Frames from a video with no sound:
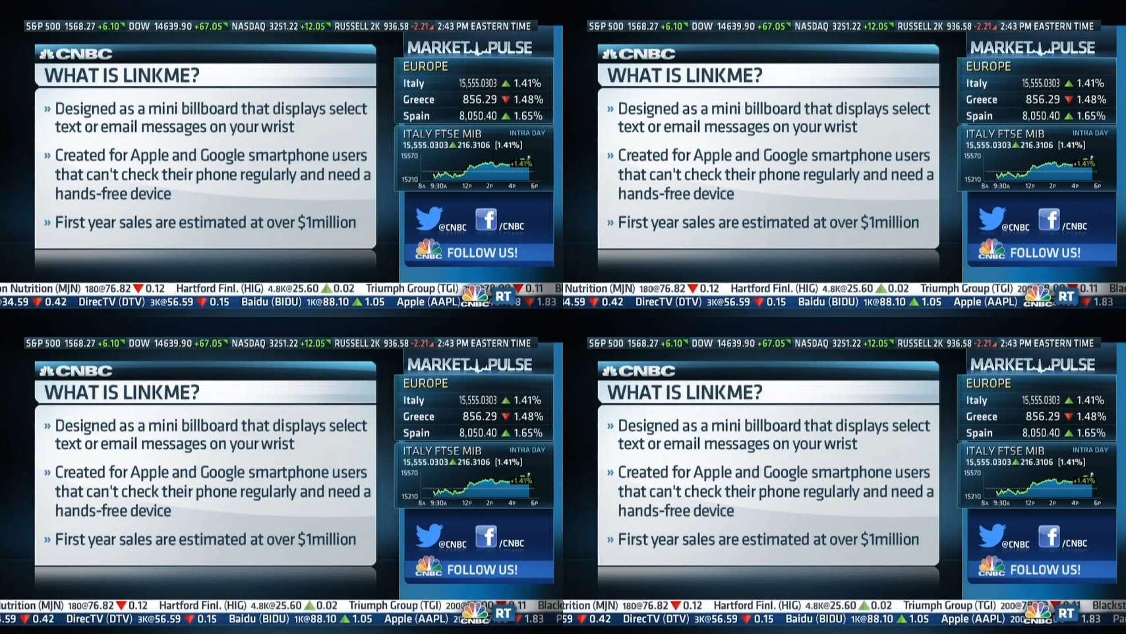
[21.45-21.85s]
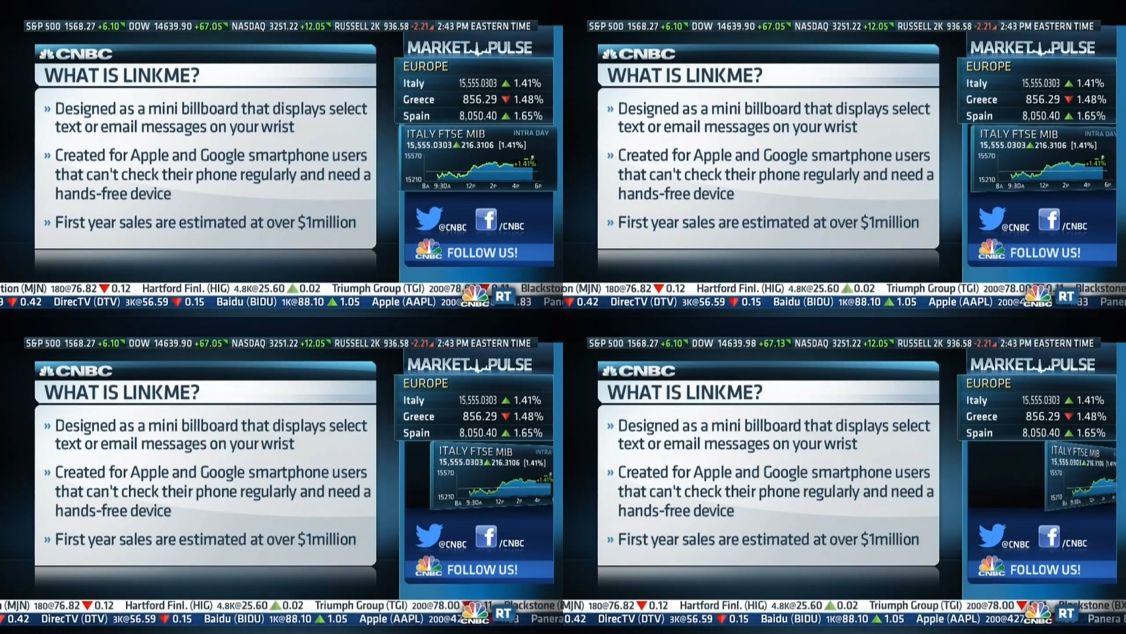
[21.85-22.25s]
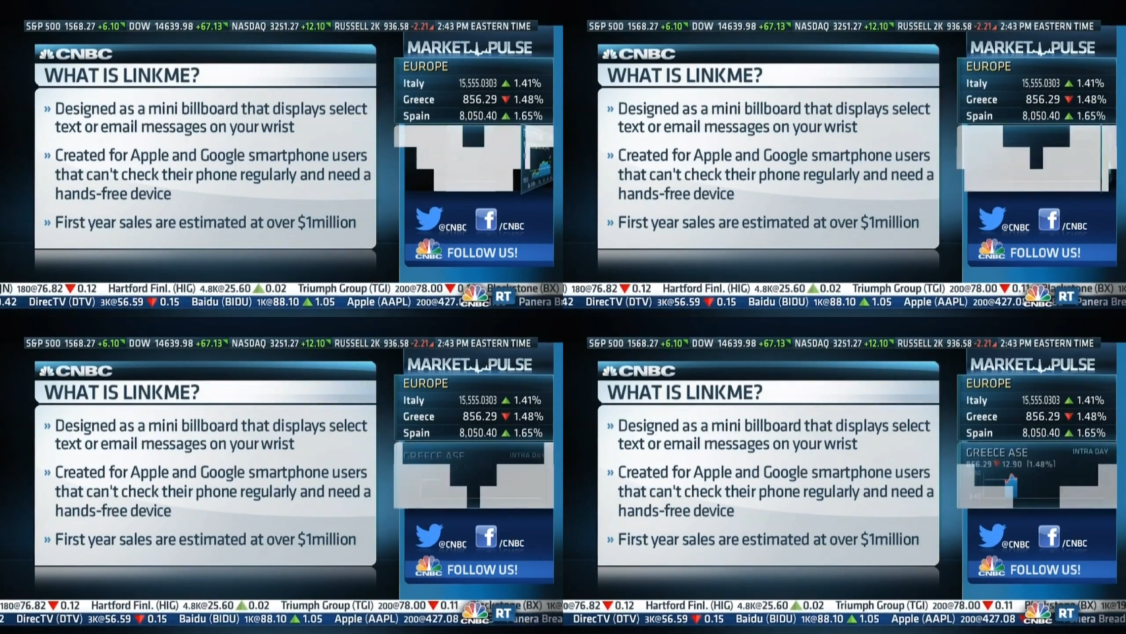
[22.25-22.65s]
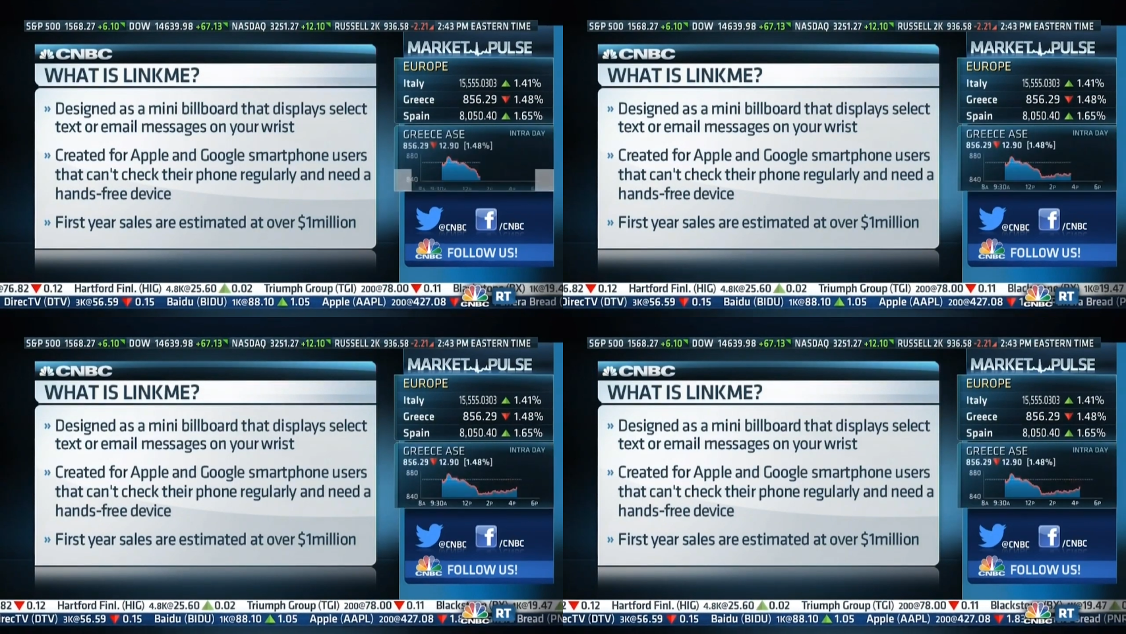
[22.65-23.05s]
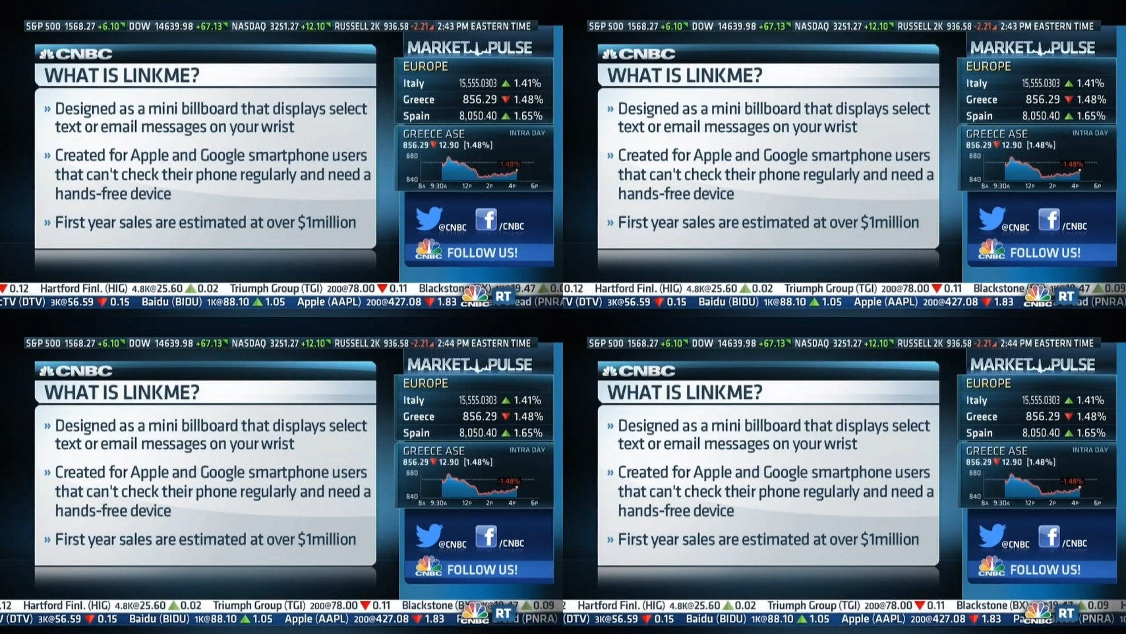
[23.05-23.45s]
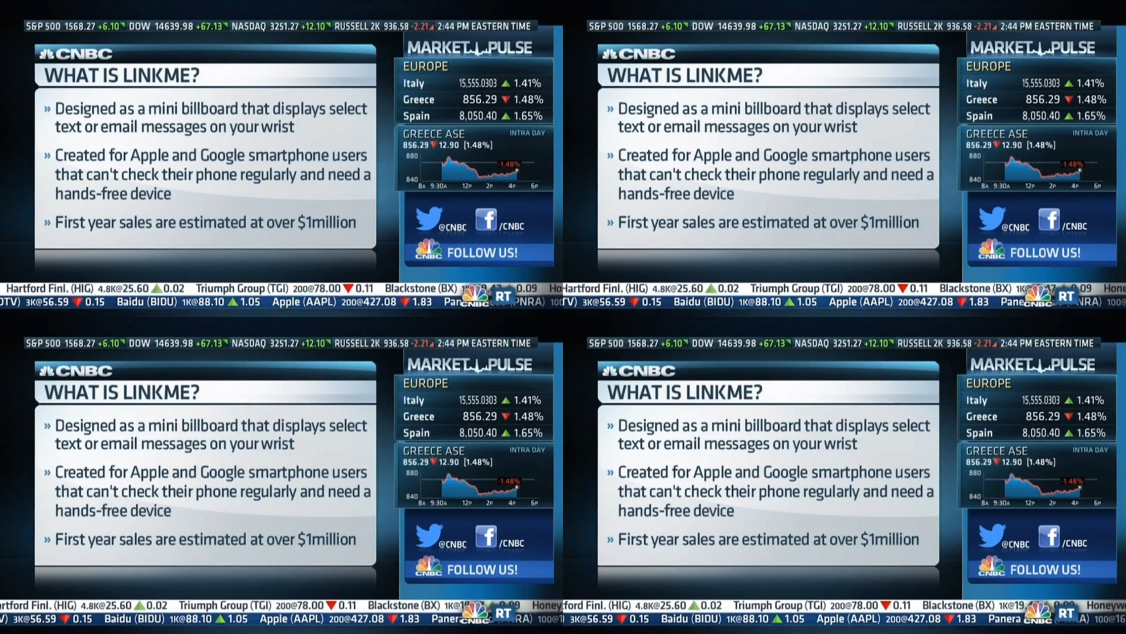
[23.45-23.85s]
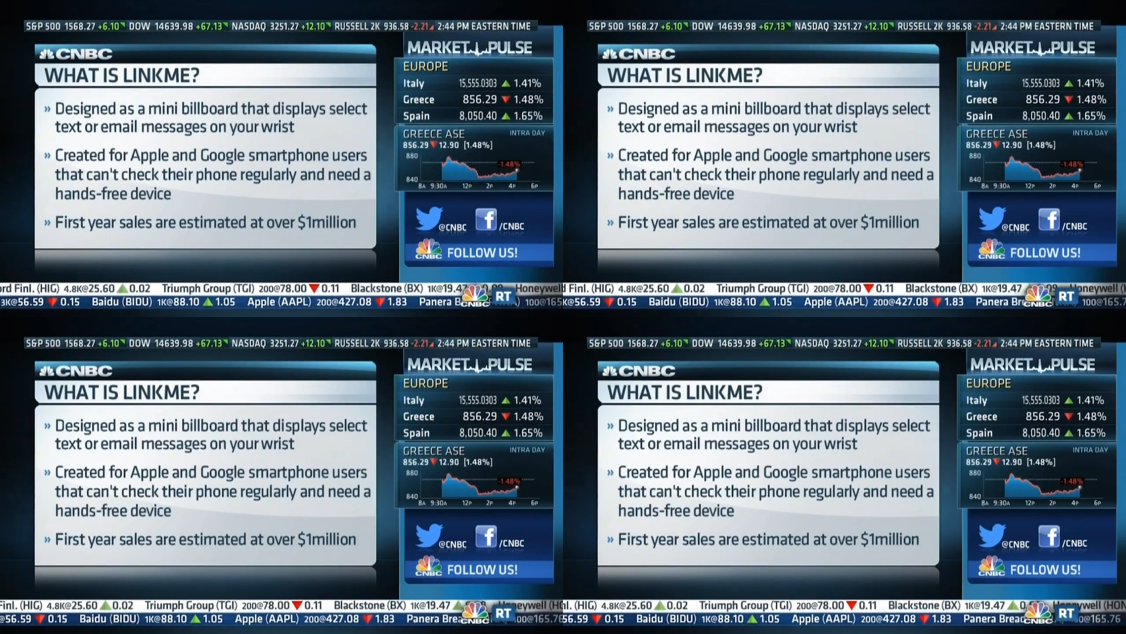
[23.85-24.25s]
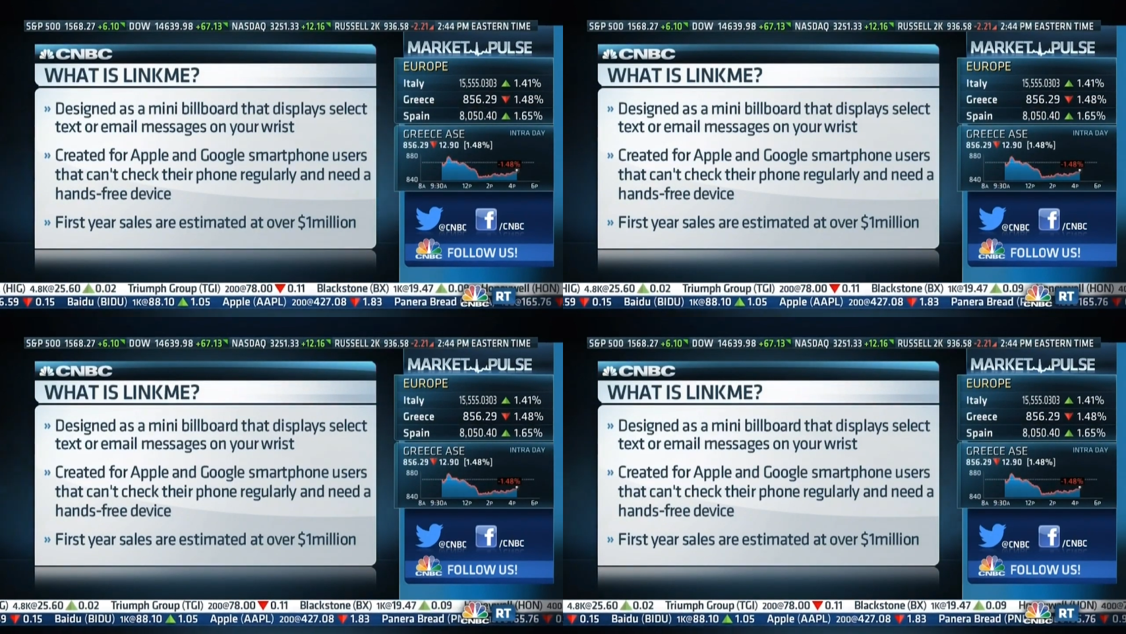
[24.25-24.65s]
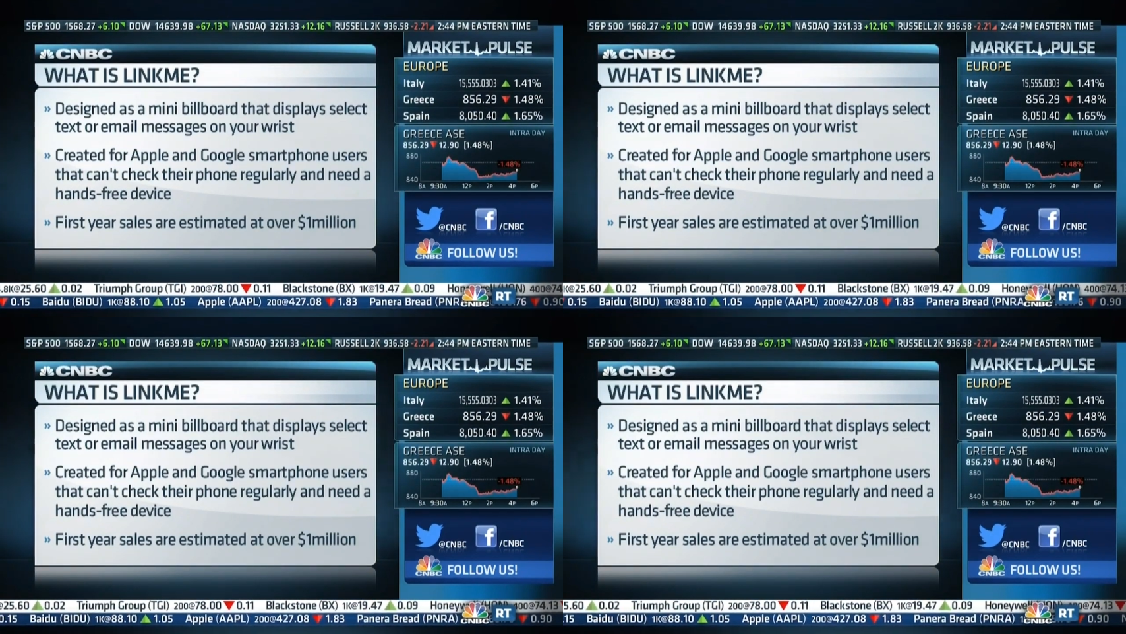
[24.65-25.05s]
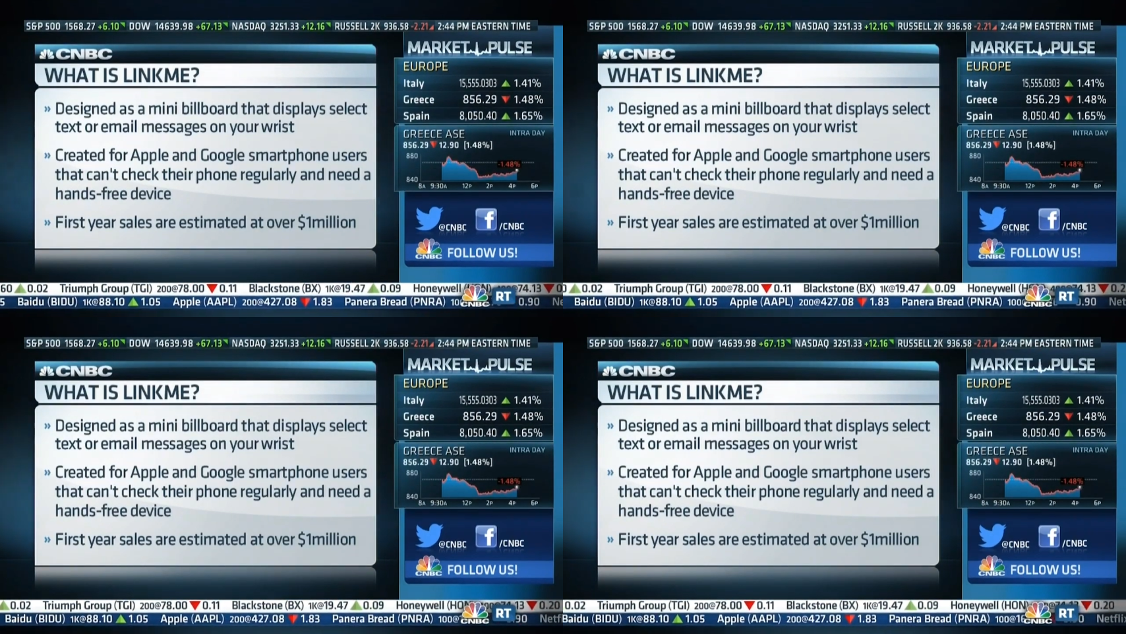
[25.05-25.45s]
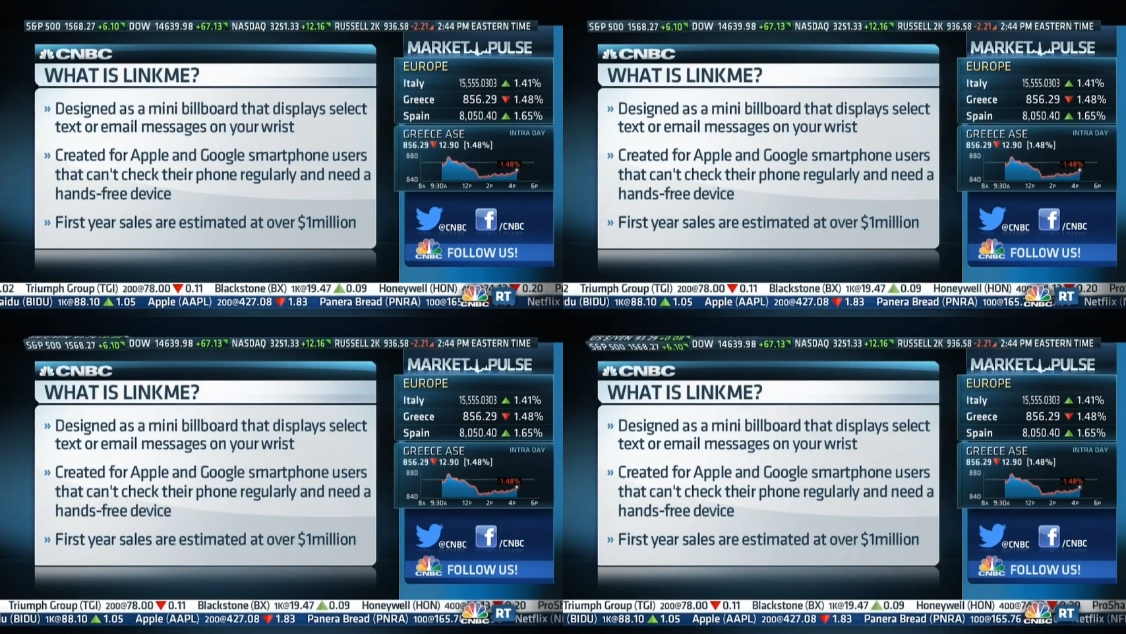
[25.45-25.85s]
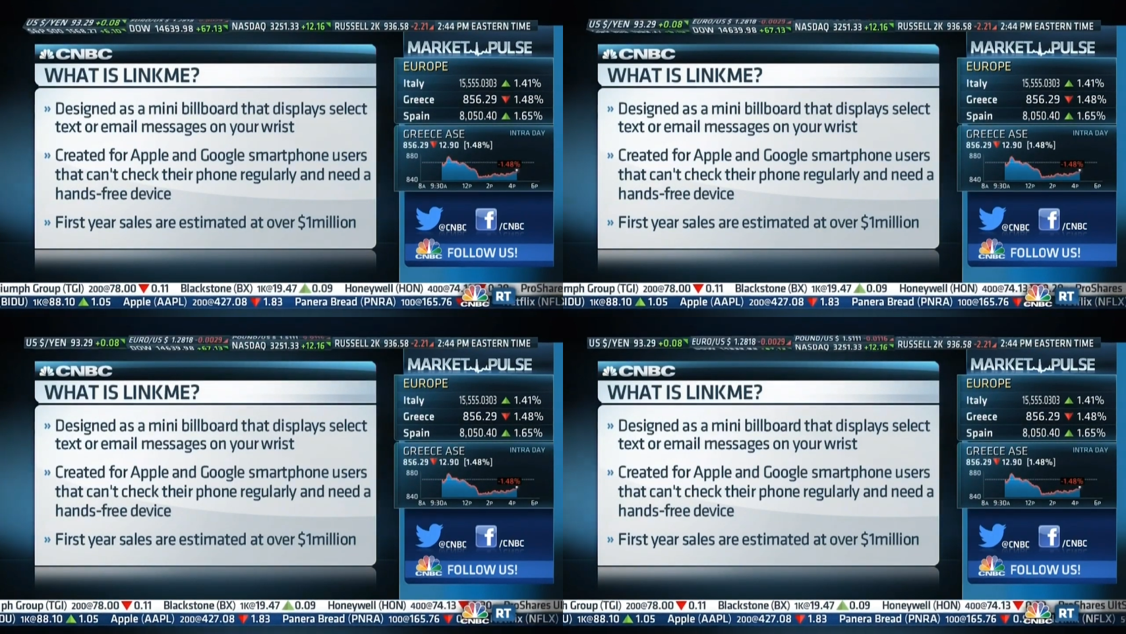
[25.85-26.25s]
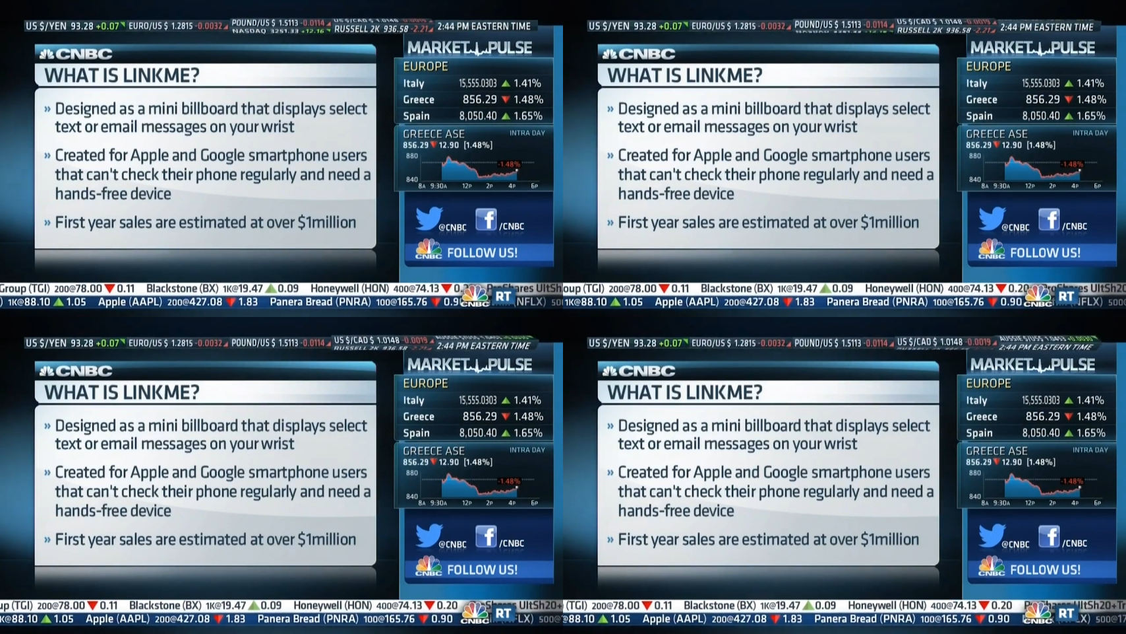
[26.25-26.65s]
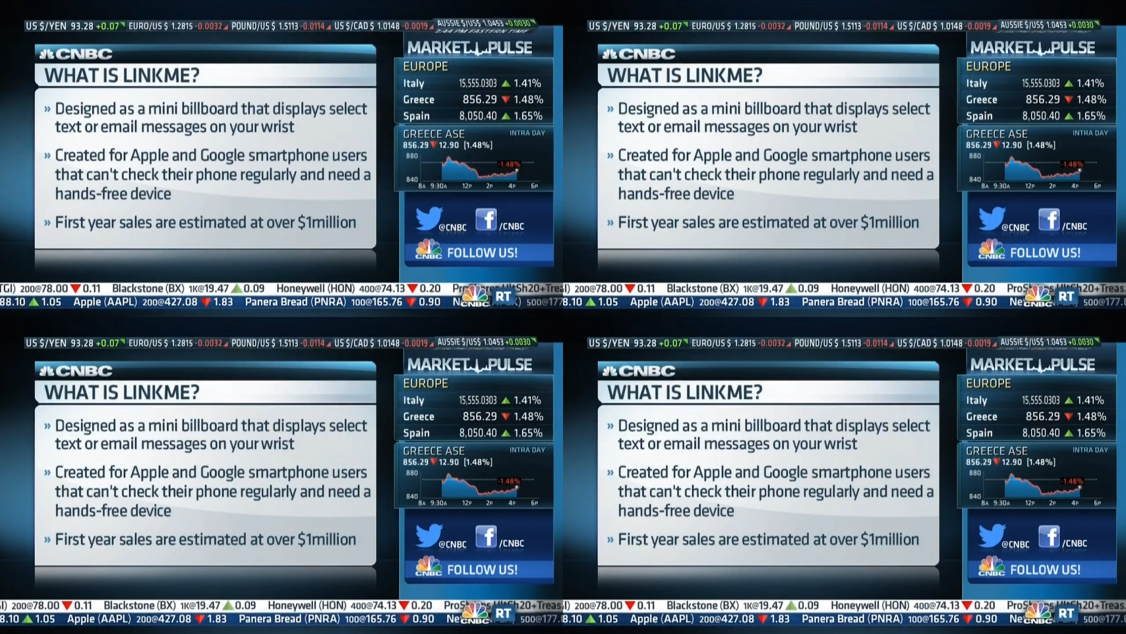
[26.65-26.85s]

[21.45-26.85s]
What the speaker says: No face is visible, so there are no lips to read.